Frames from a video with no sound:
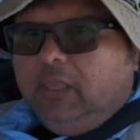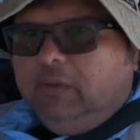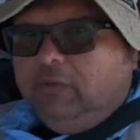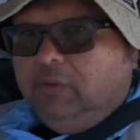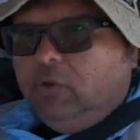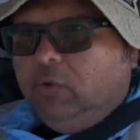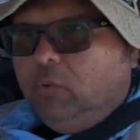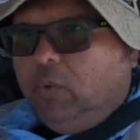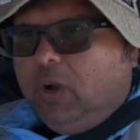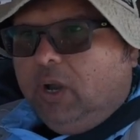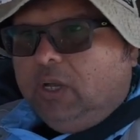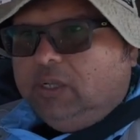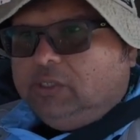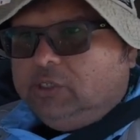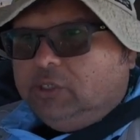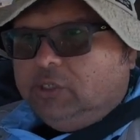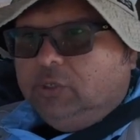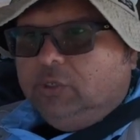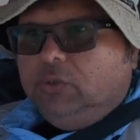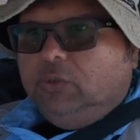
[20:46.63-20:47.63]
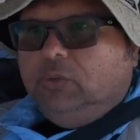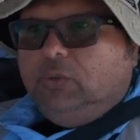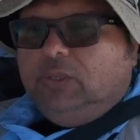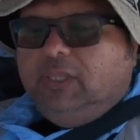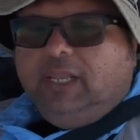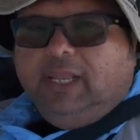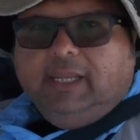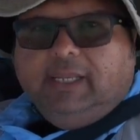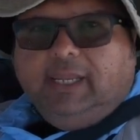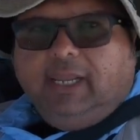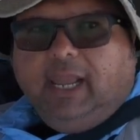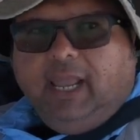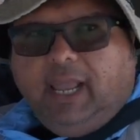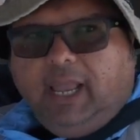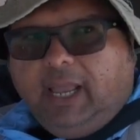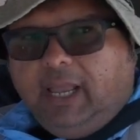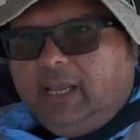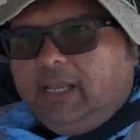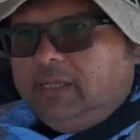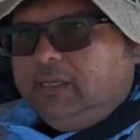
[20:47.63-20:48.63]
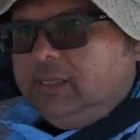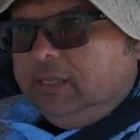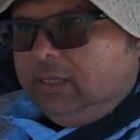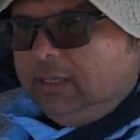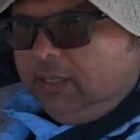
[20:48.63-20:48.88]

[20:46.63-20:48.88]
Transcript: if you want to lend a hand.